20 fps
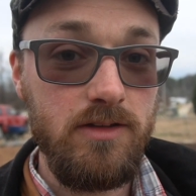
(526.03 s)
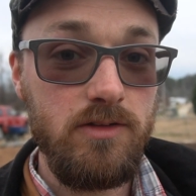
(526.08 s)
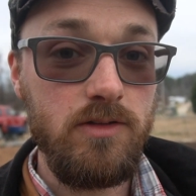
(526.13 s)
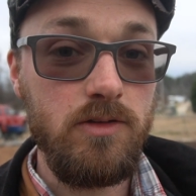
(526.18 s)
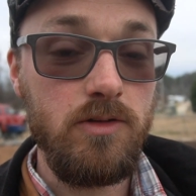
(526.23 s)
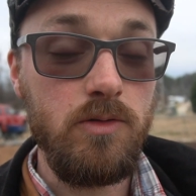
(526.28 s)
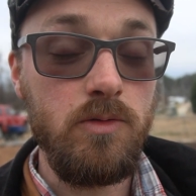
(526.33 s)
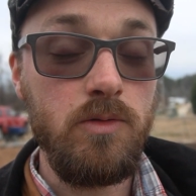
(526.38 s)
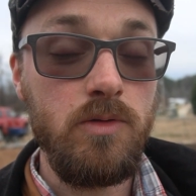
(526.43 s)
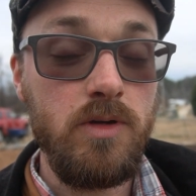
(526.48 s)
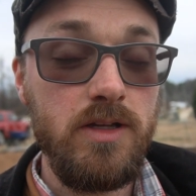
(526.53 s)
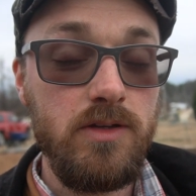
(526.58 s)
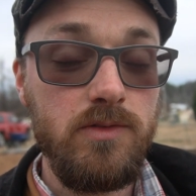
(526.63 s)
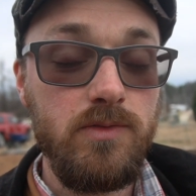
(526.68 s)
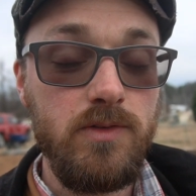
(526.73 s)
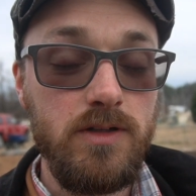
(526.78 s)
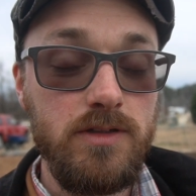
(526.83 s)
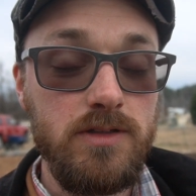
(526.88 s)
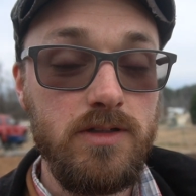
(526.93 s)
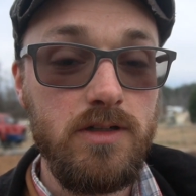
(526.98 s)
So as
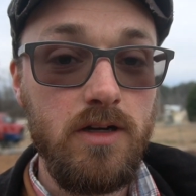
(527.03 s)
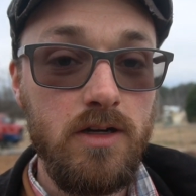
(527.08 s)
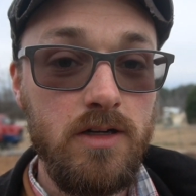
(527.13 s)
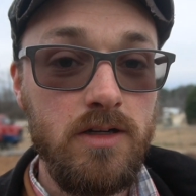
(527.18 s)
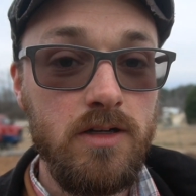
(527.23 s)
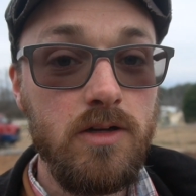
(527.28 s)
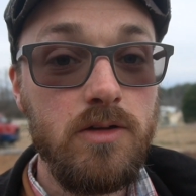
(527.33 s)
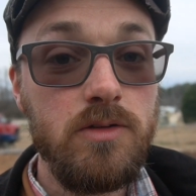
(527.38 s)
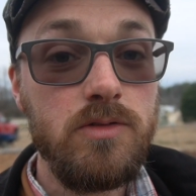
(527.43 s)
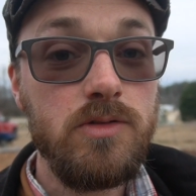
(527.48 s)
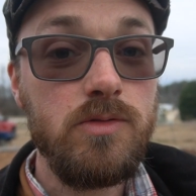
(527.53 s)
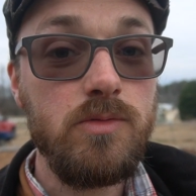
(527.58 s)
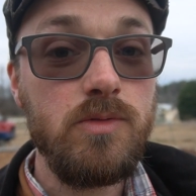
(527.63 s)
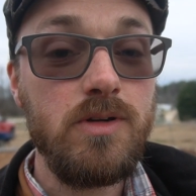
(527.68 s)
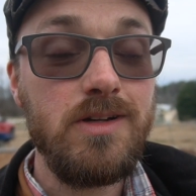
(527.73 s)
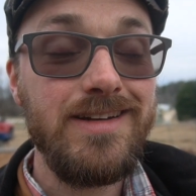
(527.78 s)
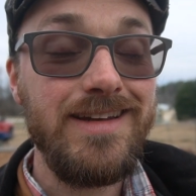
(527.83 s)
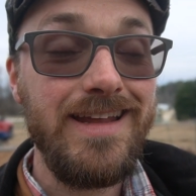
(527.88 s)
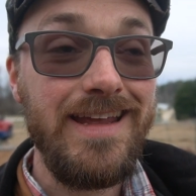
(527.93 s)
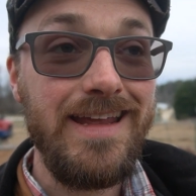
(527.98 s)
far as the garden goes, you
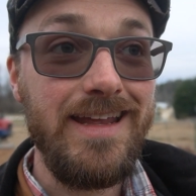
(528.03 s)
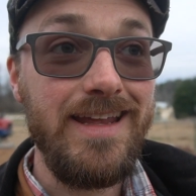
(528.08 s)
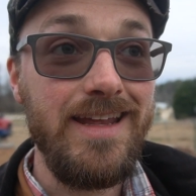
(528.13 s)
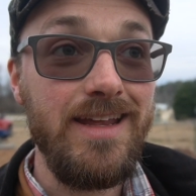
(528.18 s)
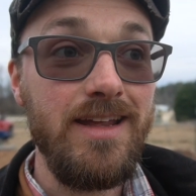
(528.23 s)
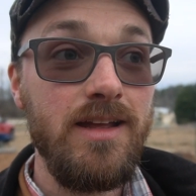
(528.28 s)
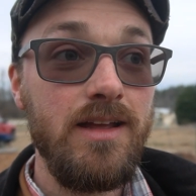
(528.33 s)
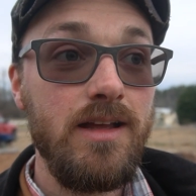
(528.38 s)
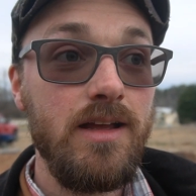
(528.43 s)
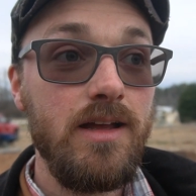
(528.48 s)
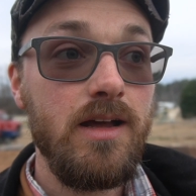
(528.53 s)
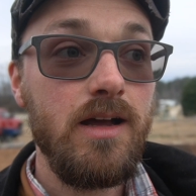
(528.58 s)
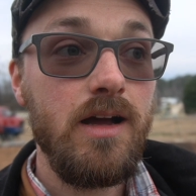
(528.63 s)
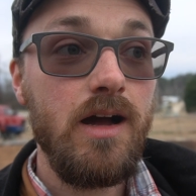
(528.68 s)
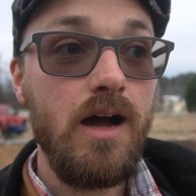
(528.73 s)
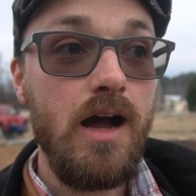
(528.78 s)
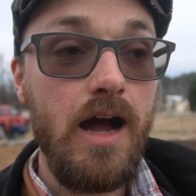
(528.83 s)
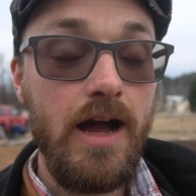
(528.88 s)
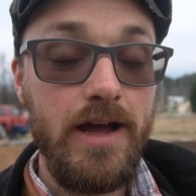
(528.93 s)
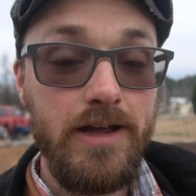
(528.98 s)
want a
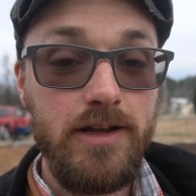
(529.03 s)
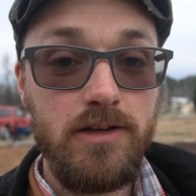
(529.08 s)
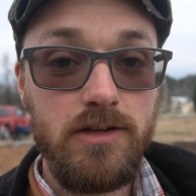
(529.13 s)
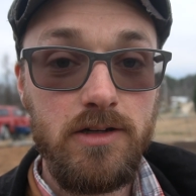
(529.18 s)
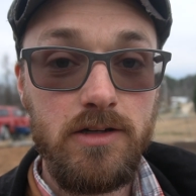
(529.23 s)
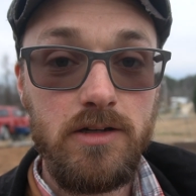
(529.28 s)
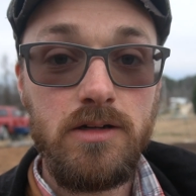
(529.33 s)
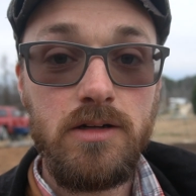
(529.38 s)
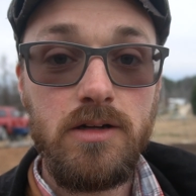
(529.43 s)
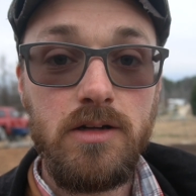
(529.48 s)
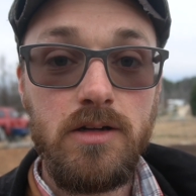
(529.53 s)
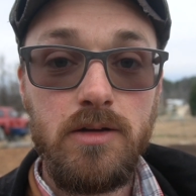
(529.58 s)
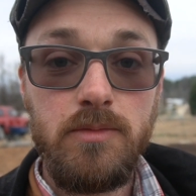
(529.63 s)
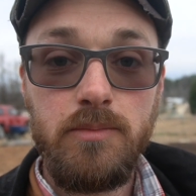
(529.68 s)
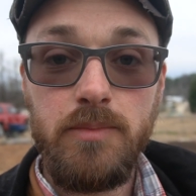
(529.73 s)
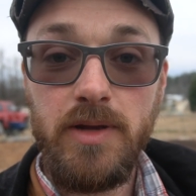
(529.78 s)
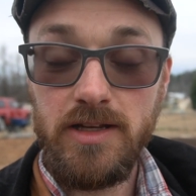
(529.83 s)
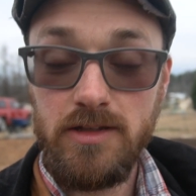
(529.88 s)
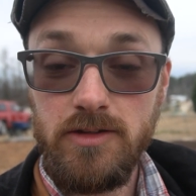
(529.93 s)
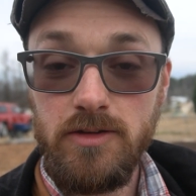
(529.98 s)
higher
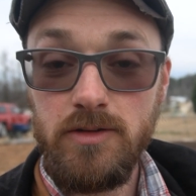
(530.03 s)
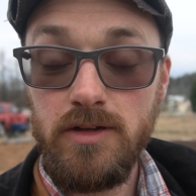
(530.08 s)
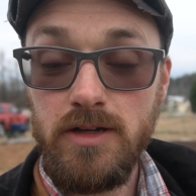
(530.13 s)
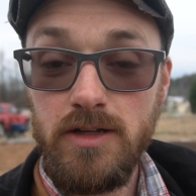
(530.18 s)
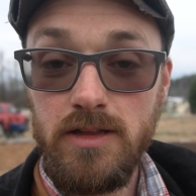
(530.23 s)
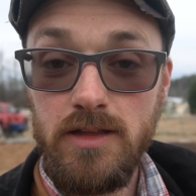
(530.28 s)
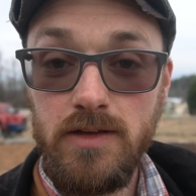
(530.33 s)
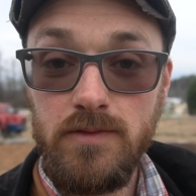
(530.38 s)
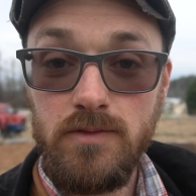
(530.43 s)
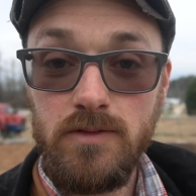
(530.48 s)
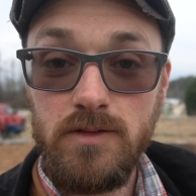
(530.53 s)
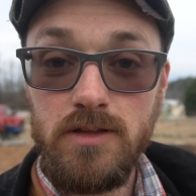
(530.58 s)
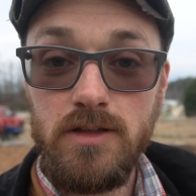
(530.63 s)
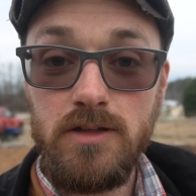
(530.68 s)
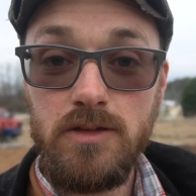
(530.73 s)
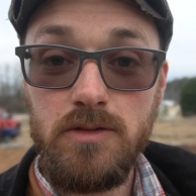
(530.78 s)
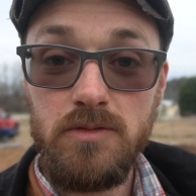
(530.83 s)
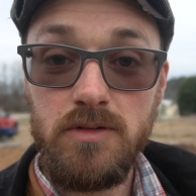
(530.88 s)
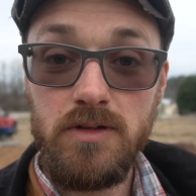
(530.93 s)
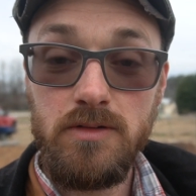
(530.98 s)
bacteria level
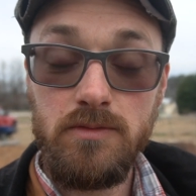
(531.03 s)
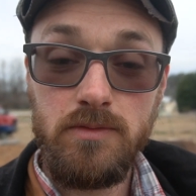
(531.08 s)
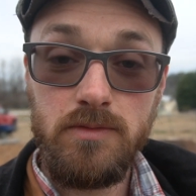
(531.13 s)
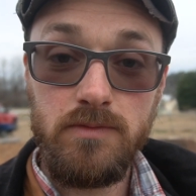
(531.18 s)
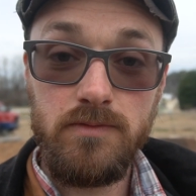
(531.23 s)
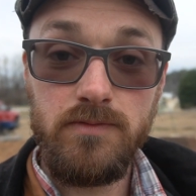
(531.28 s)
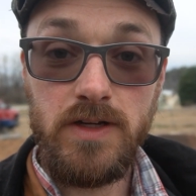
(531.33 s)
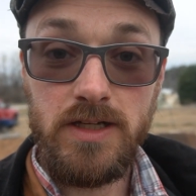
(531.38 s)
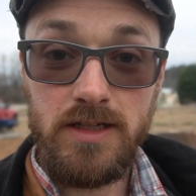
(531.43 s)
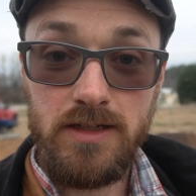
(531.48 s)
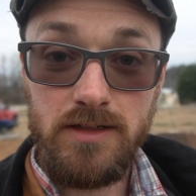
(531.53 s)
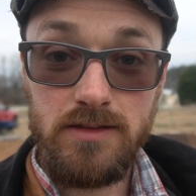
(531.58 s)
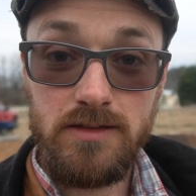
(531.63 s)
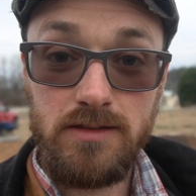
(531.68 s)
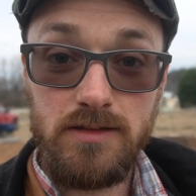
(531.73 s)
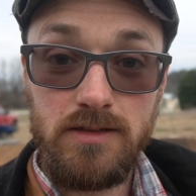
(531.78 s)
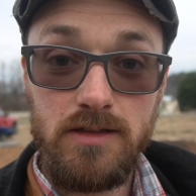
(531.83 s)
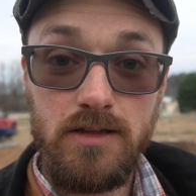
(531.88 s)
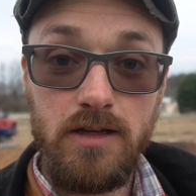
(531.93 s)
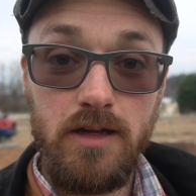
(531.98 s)
than you want
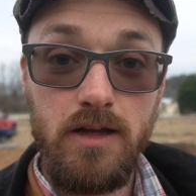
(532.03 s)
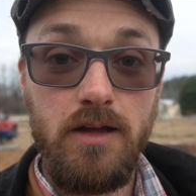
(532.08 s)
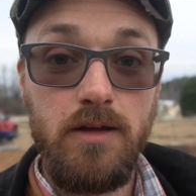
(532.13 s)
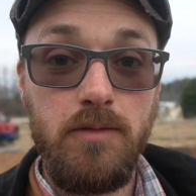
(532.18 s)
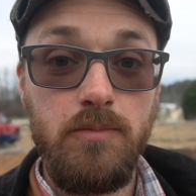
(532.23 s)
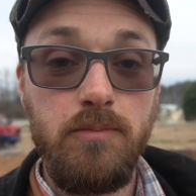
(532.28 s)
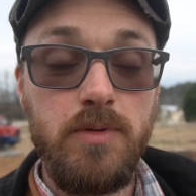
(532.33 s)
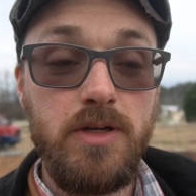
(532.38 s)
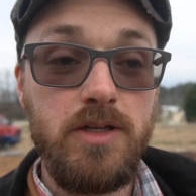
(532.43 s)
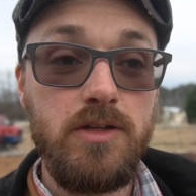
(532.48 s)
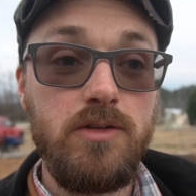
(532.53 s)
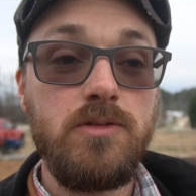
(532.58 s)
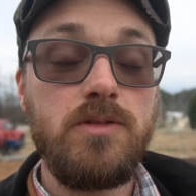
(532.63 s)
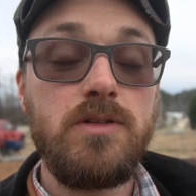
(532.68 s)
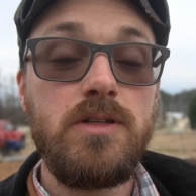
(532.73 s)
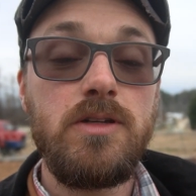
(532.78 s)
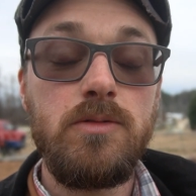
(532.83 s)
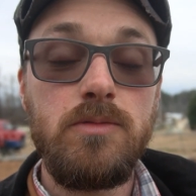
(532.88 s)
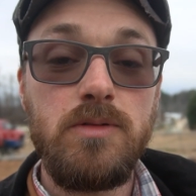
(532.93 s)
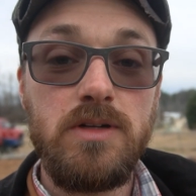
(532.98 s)
fungus, but you
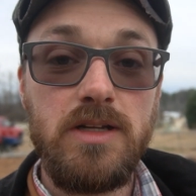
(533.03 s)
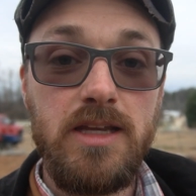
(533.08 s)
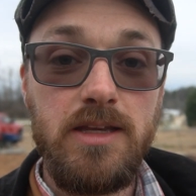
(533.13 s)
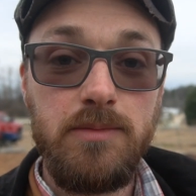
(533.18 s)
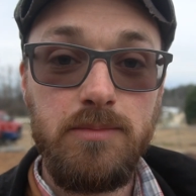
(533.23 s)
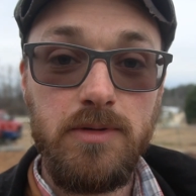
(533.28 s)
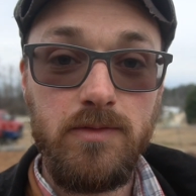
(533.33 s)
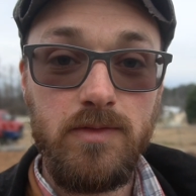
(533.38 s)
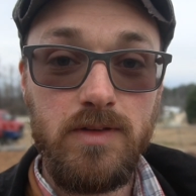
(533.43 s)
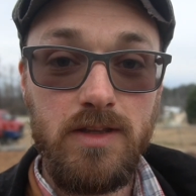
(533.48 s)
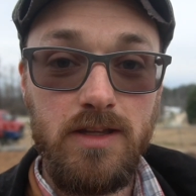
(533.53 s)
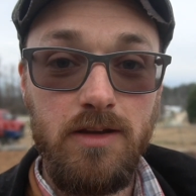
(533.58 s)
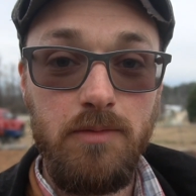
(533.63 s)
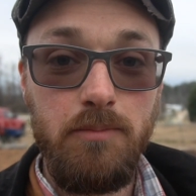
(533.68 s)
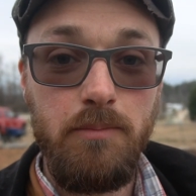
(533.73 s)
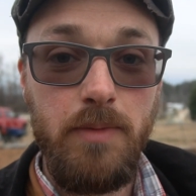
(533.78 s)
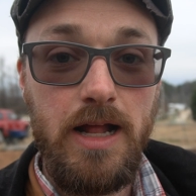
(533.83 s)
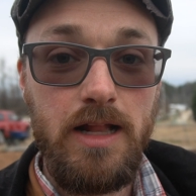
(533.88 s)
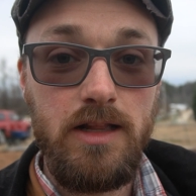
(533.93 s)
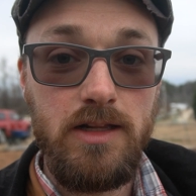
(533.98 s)
still want to keep everything
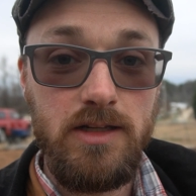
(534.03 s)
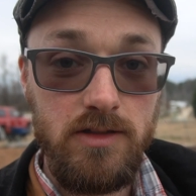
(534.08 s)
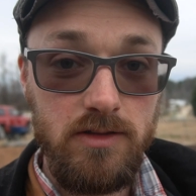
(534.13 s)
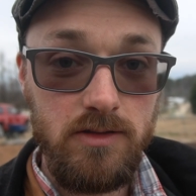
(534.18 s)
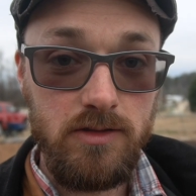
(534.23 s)
in balance.